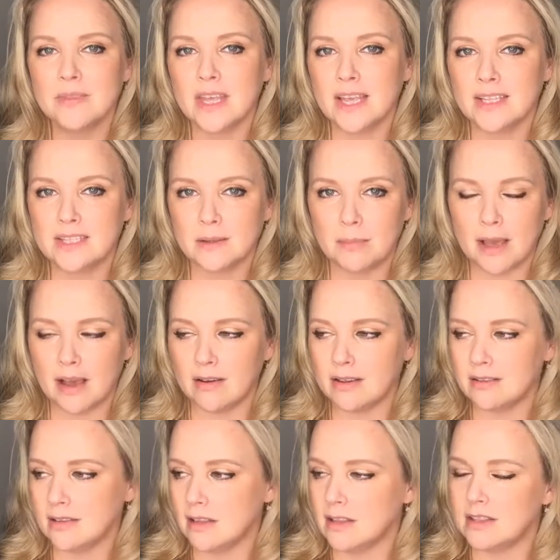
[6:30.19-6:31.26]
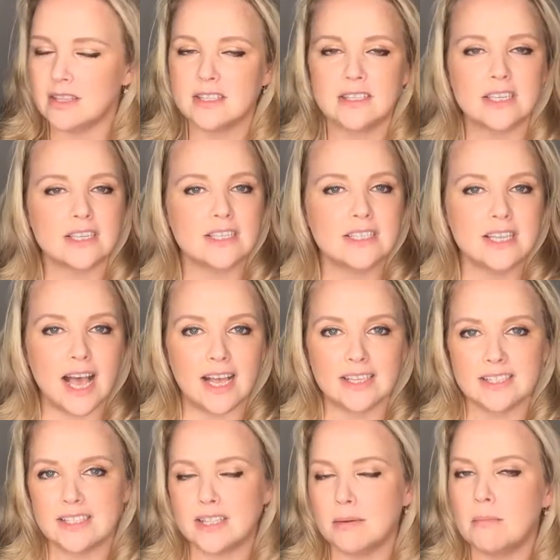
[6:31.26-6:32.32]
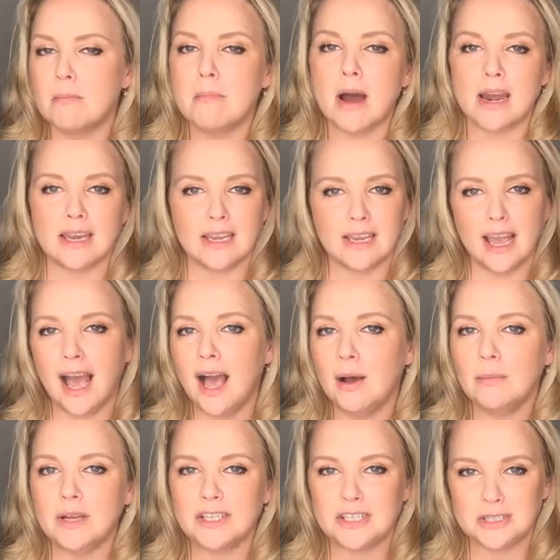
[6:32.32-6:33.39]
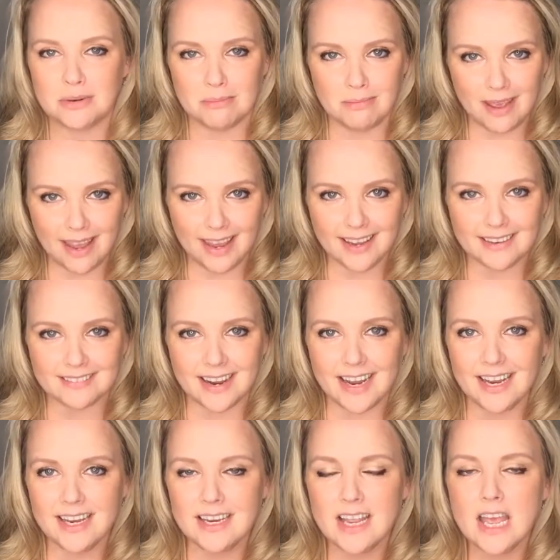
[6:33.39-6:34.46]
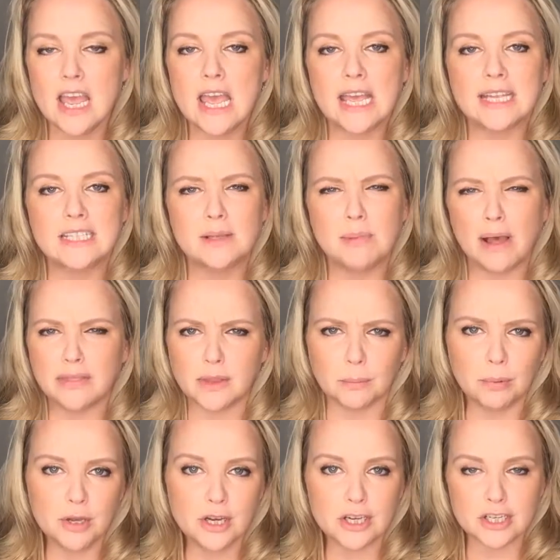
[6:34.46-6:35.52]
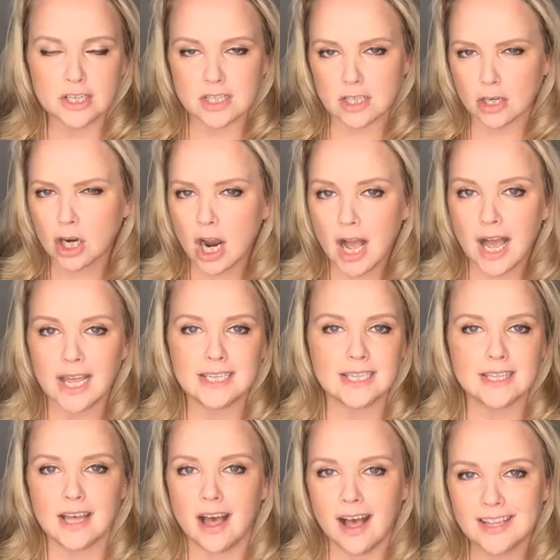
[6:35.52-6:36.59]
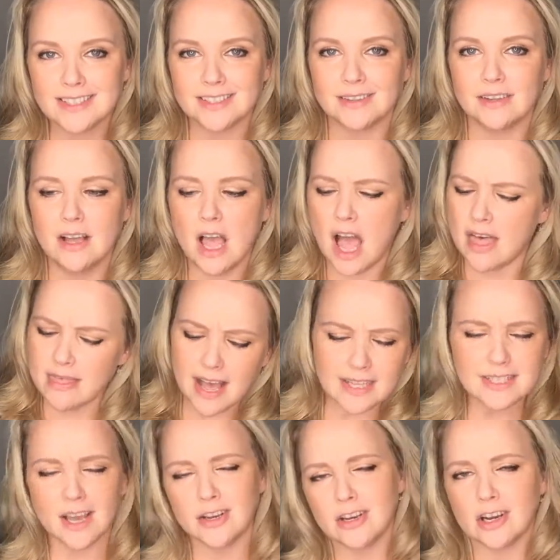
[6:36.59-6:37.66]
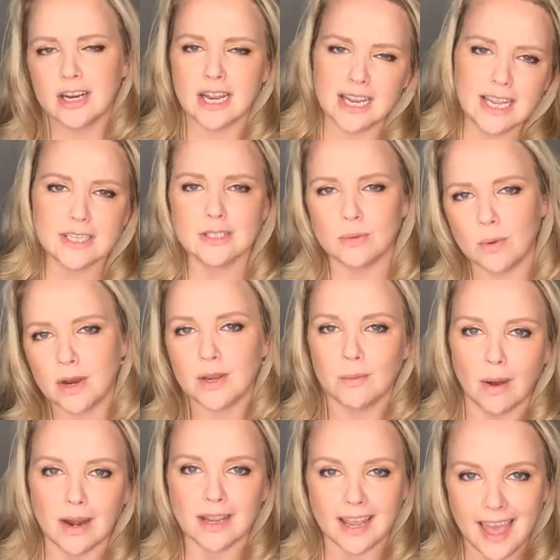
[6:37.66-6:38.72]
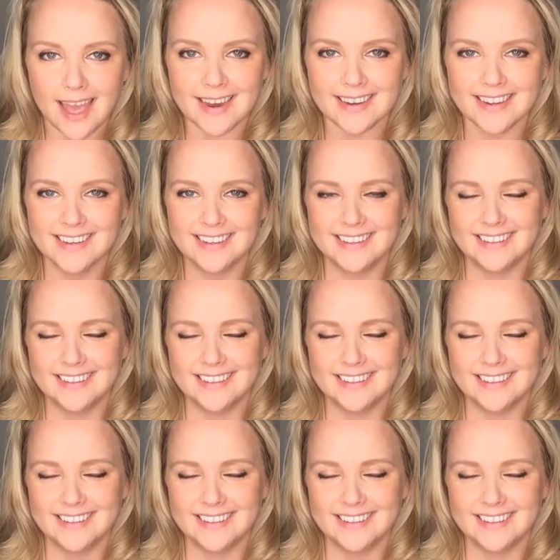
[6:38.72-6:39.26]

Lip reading: It's about the success, the money, how much you make, right? It's about the push, the grind, and the hustle. And that's how you're going to get to where you want to get.